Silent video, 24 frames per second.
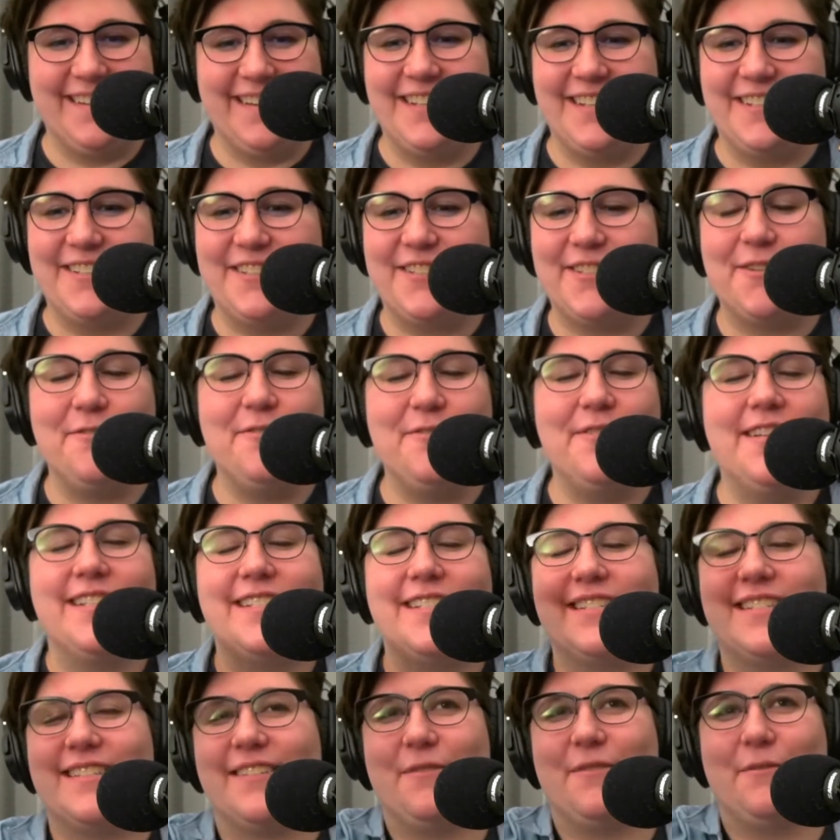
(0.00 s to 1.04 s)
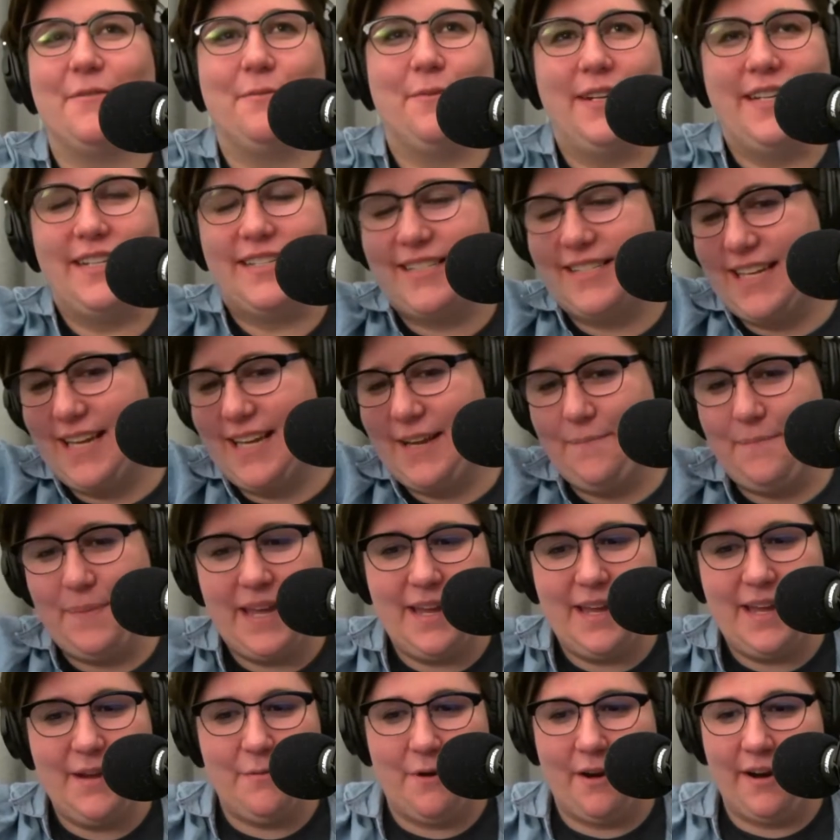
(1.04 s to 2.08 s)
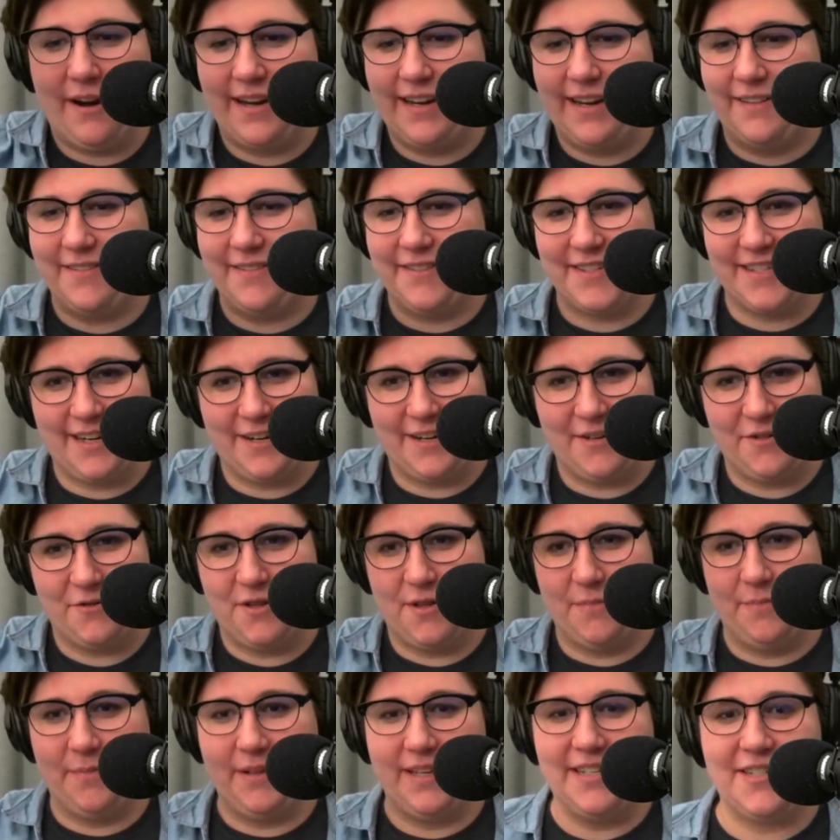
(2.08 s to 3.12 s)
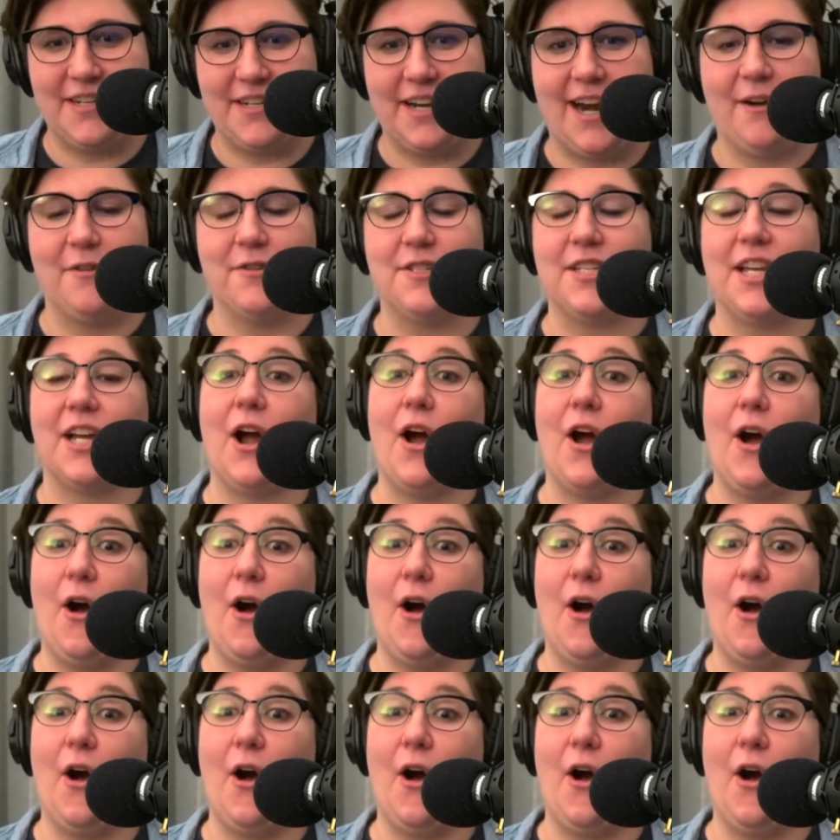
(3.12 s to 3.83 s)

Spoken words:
as soon as we see Pete walking down the stairs with the bleached hair, I was like,